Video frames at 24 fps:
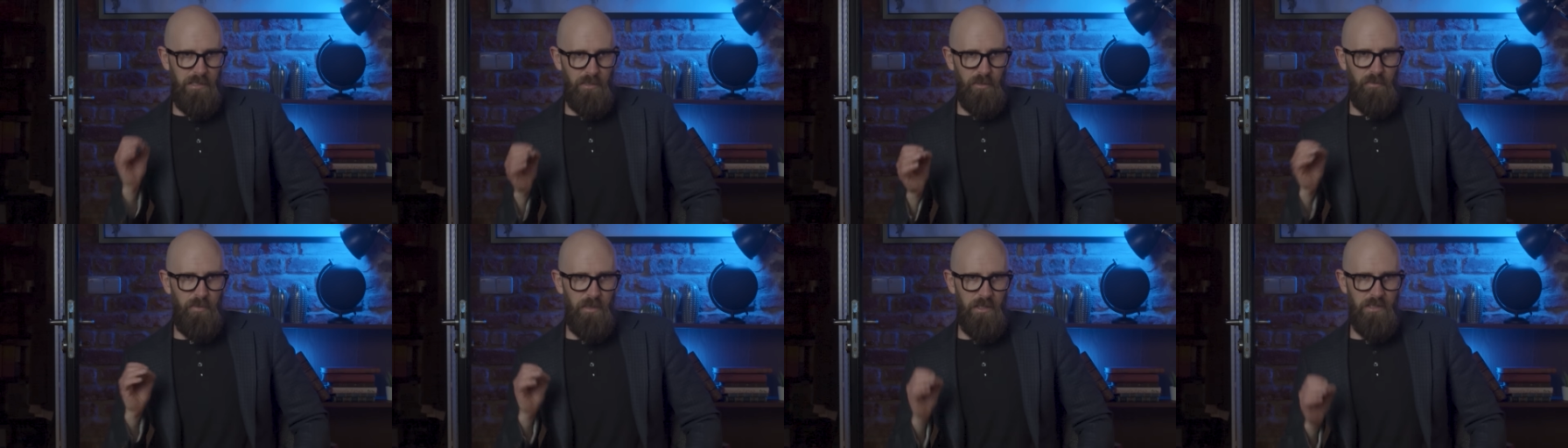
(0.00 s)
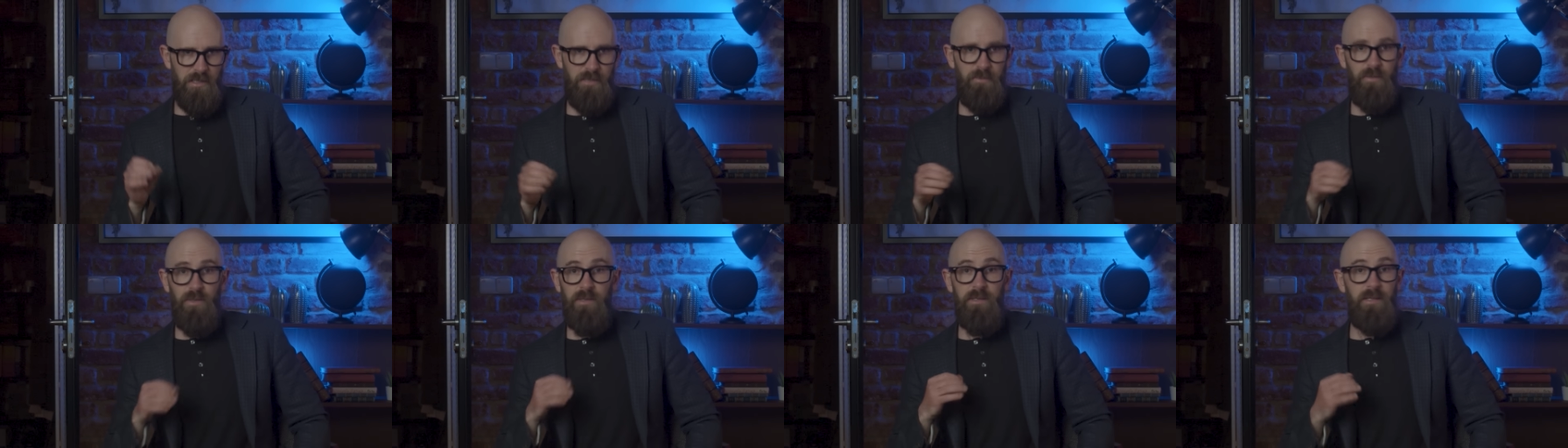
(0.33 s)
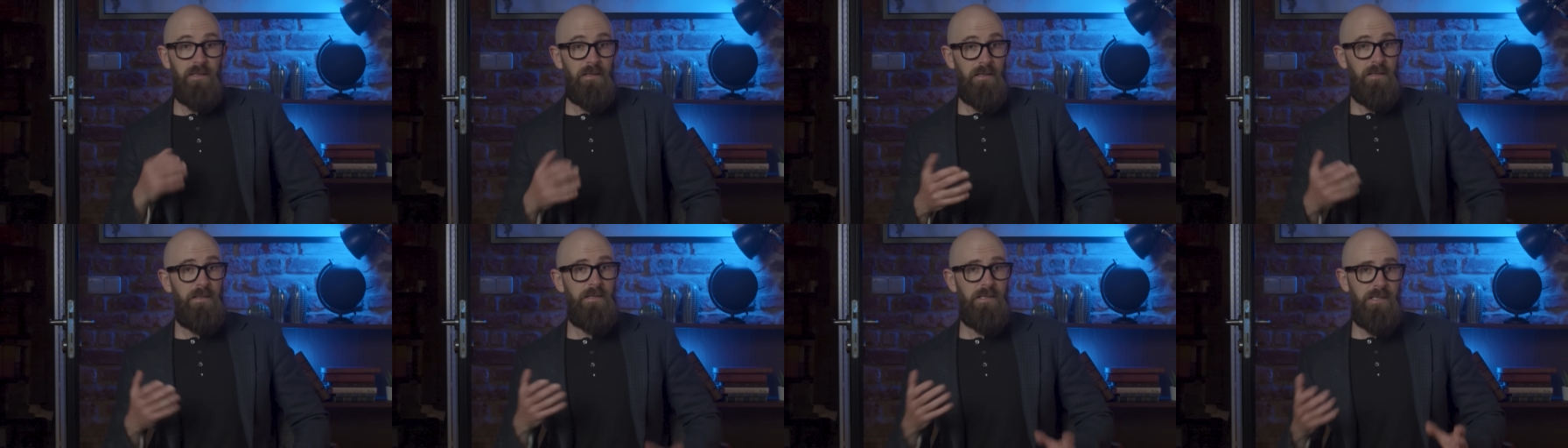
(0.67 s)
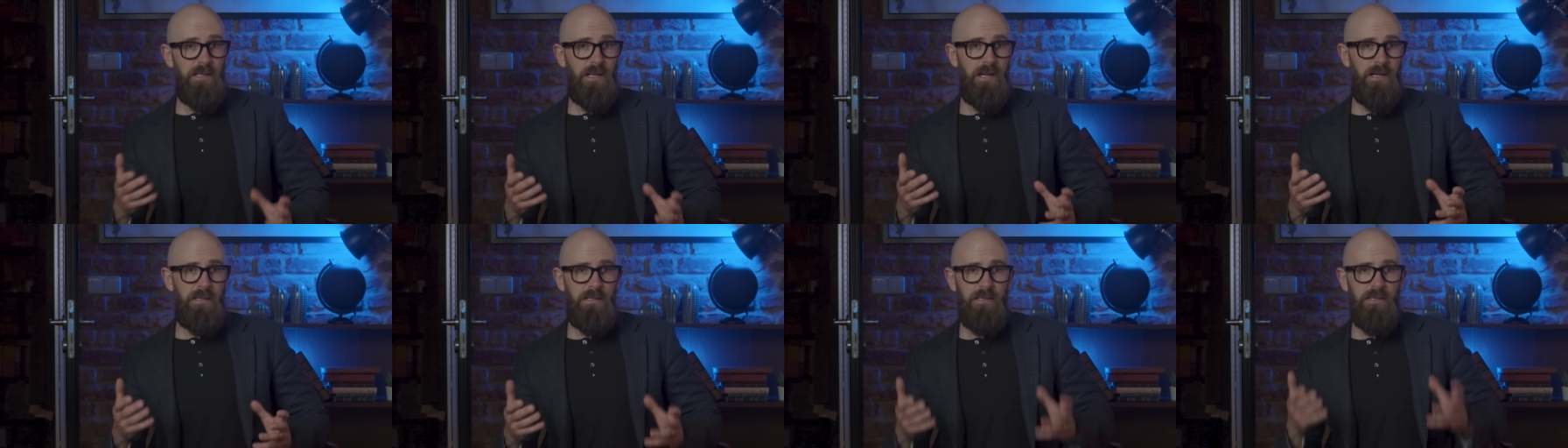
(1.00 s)
still possible that those
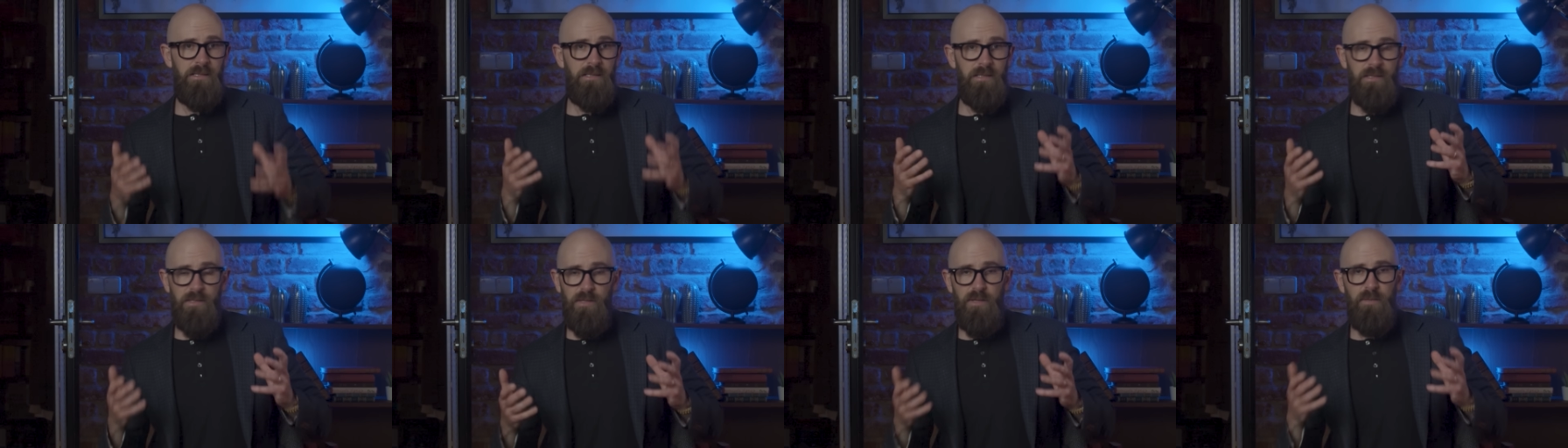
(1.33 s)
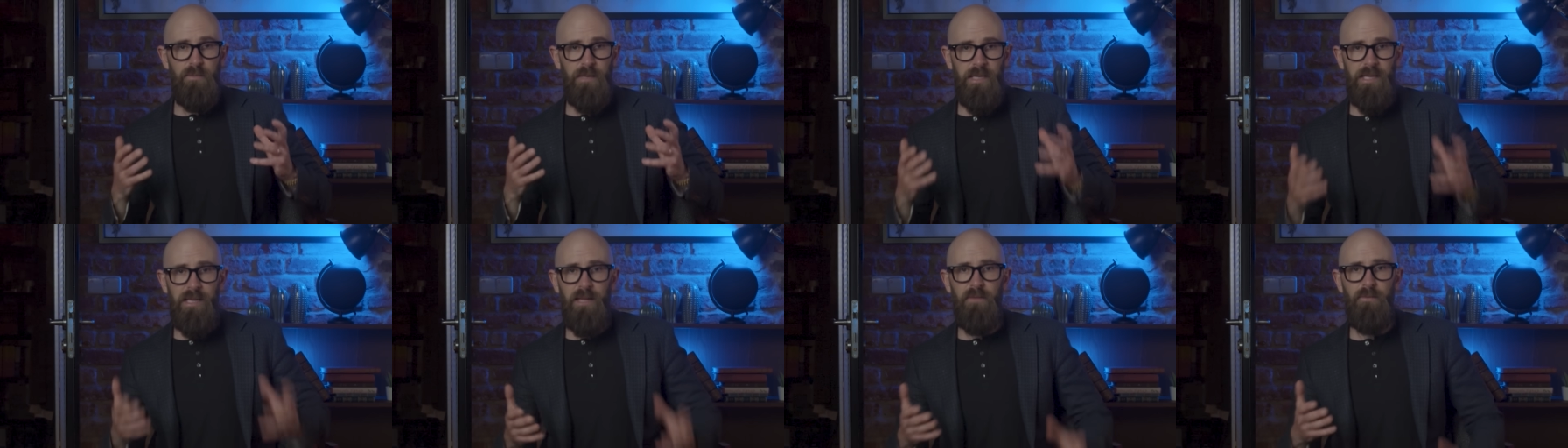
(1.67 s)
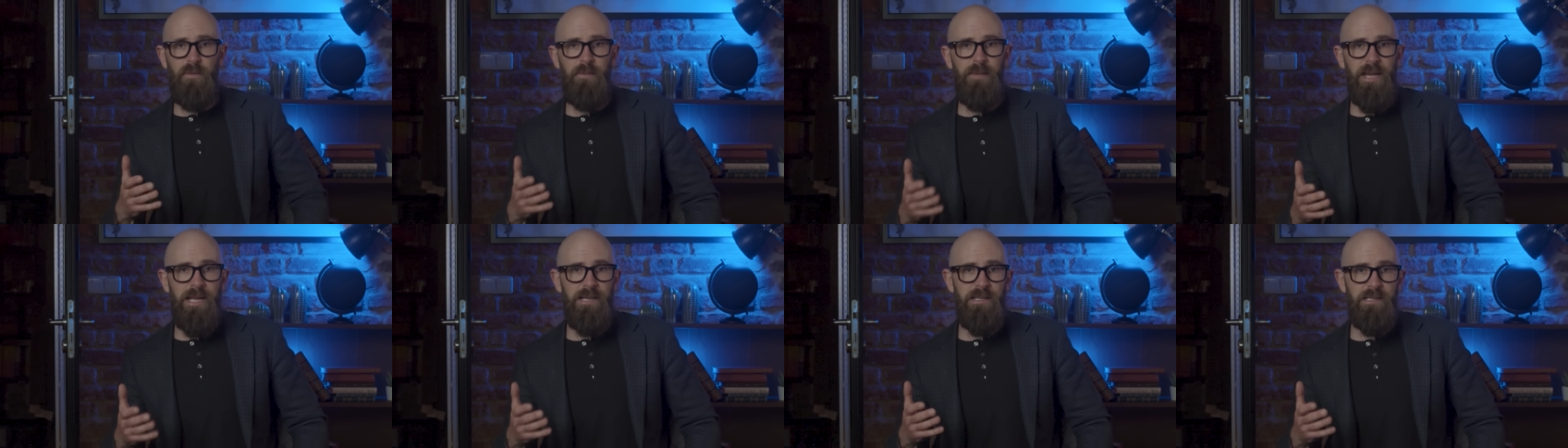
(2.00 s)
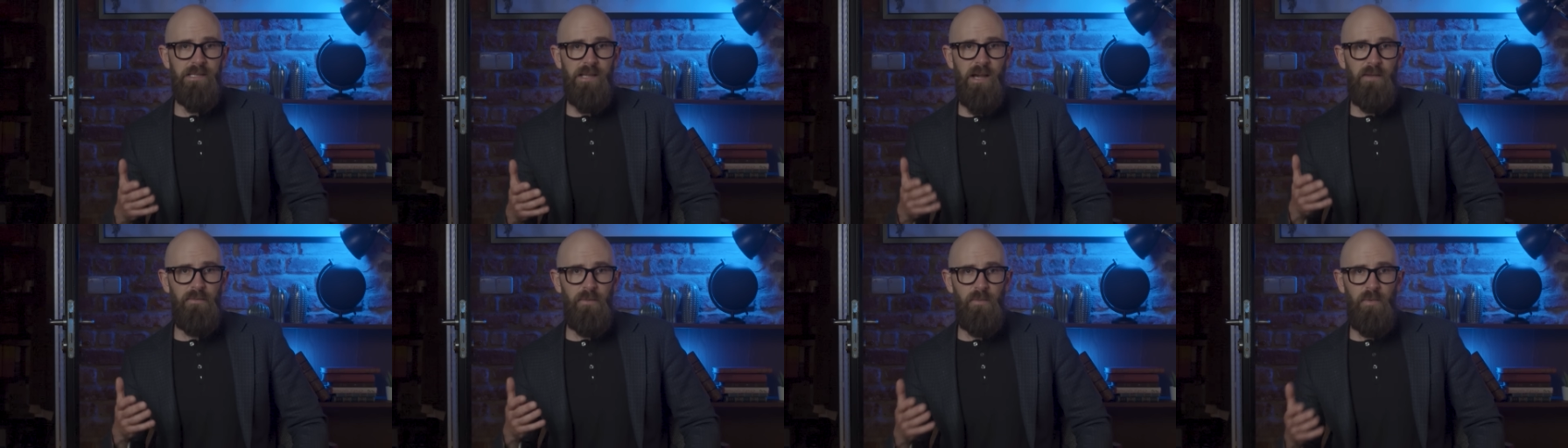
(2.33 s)
scientists who believe we may
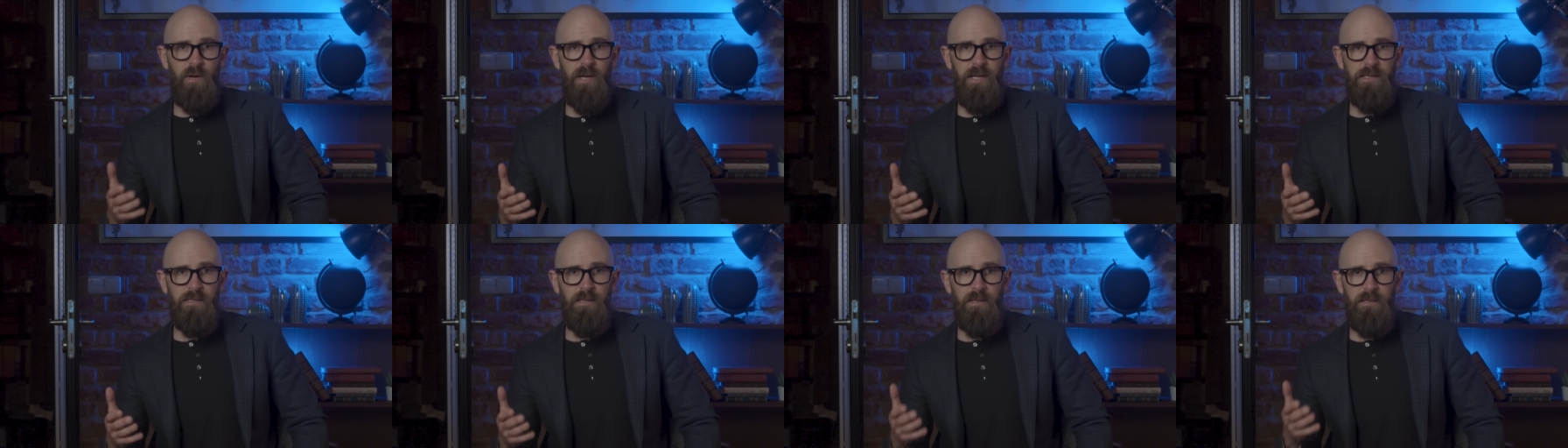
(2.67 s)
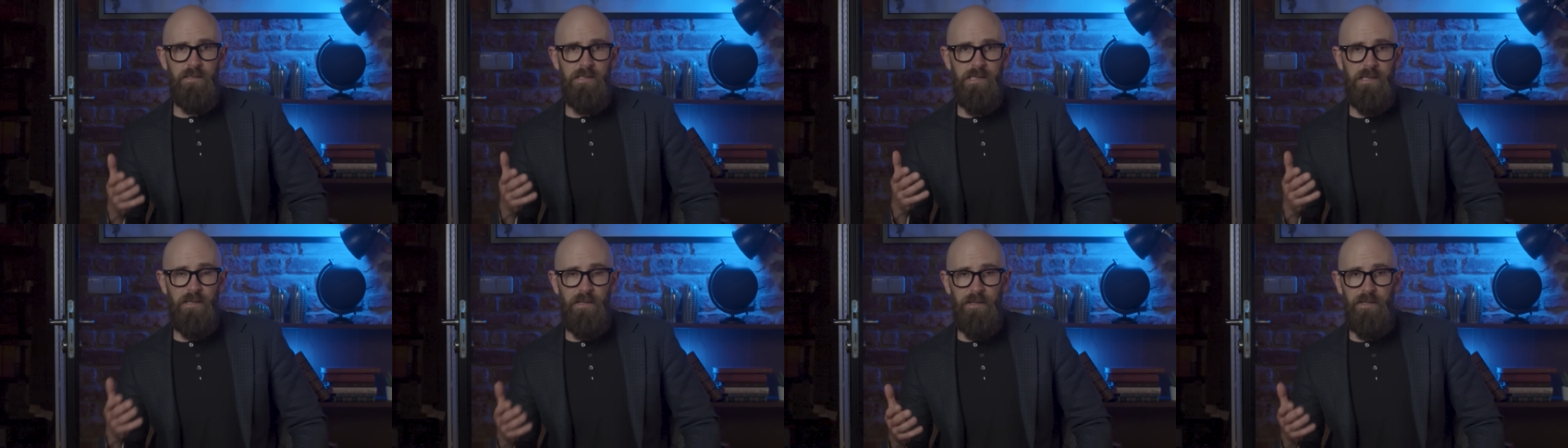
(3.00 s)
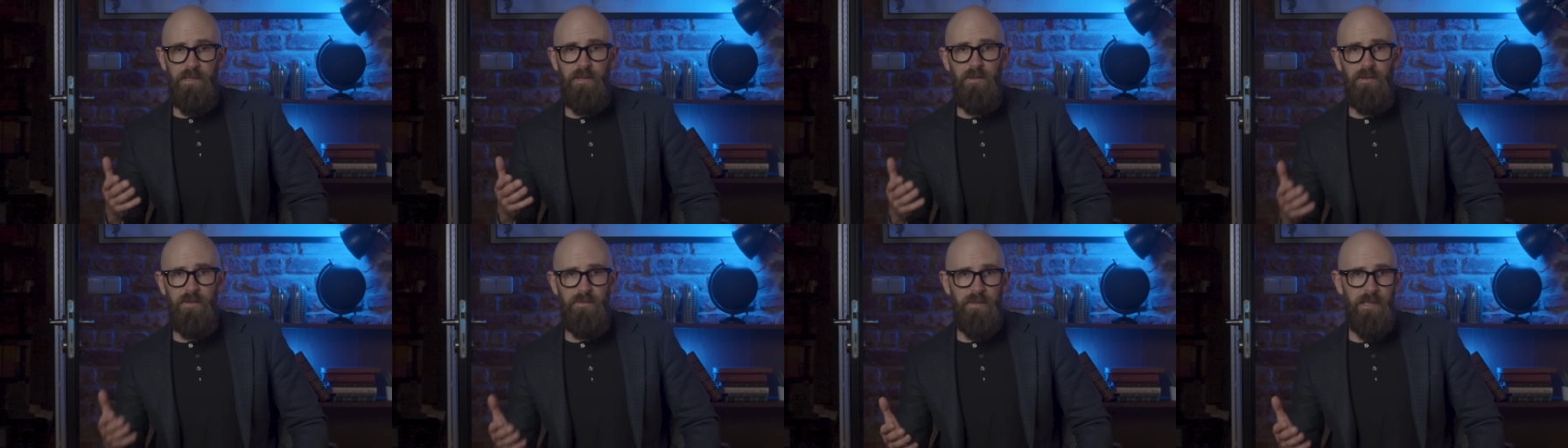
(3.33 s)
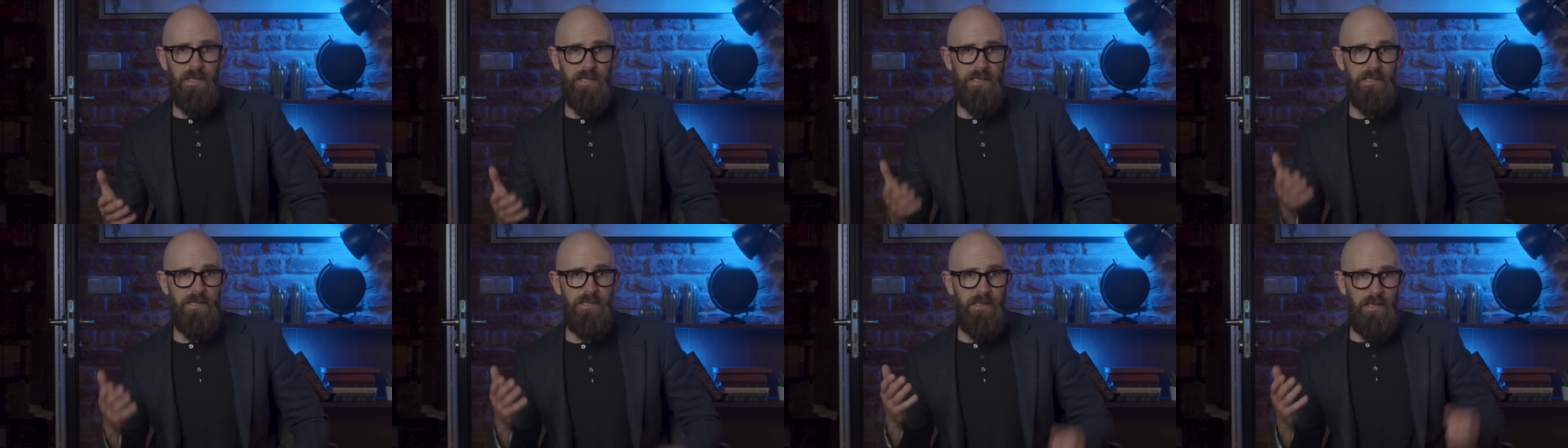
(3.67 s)
discover white holes in our
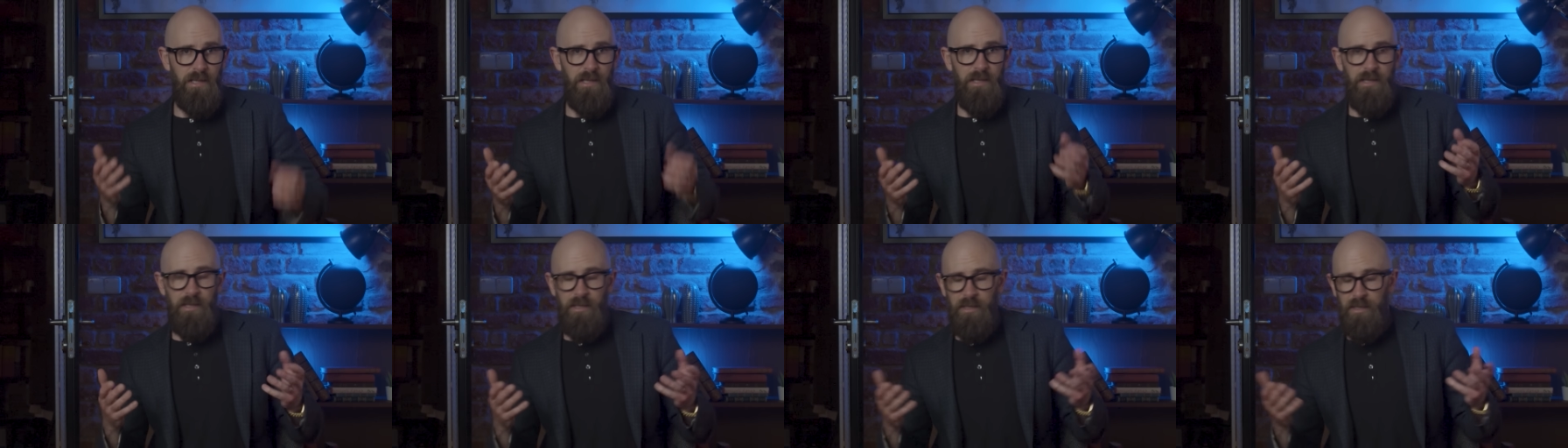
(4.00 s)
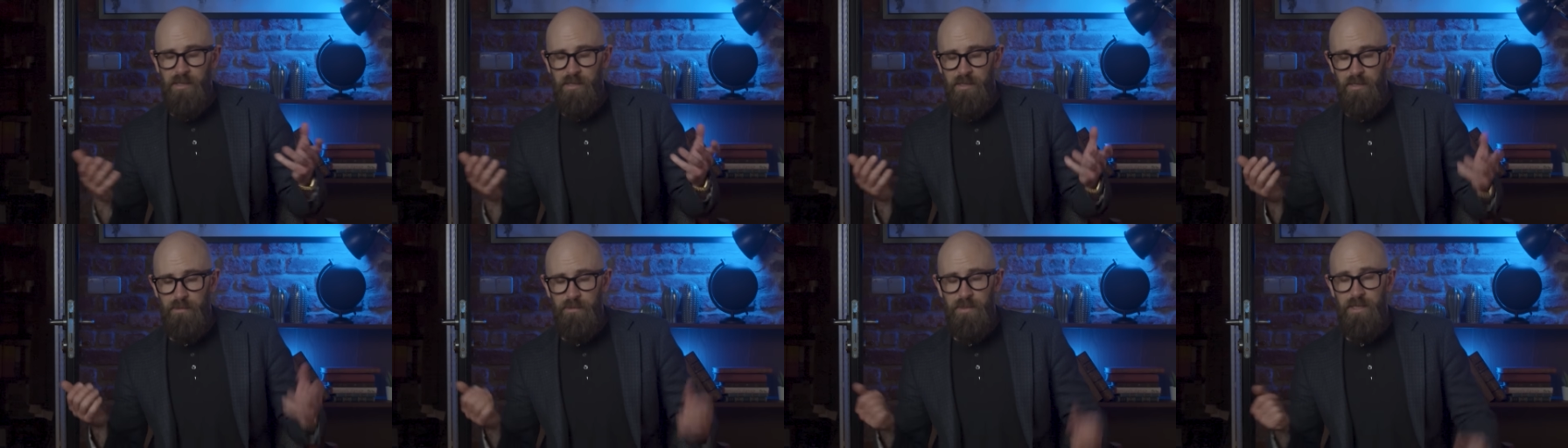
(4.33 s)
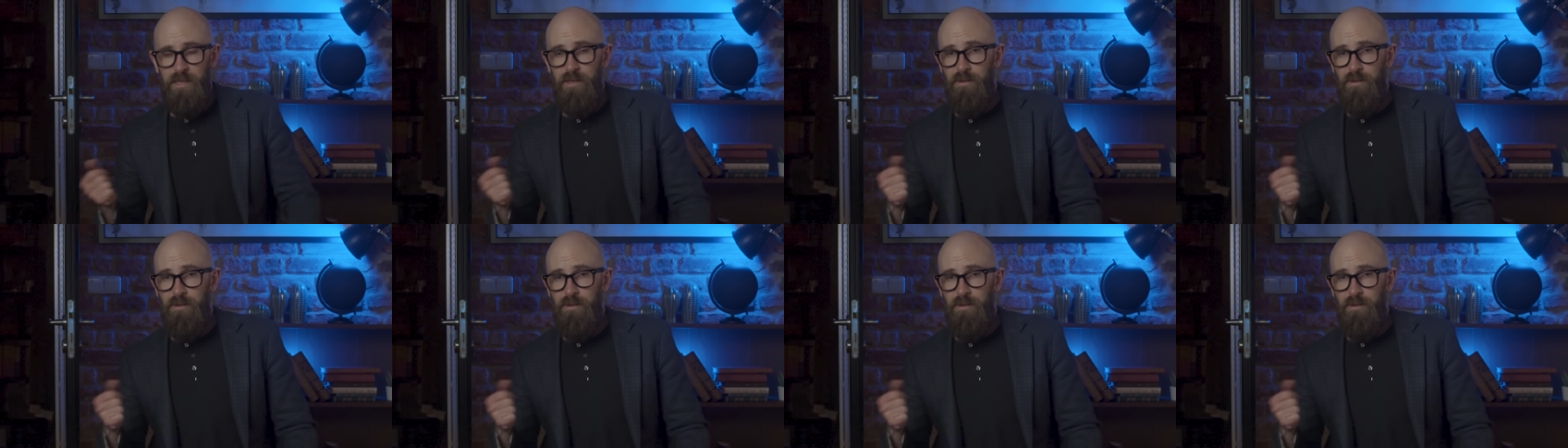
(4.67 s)
universe could be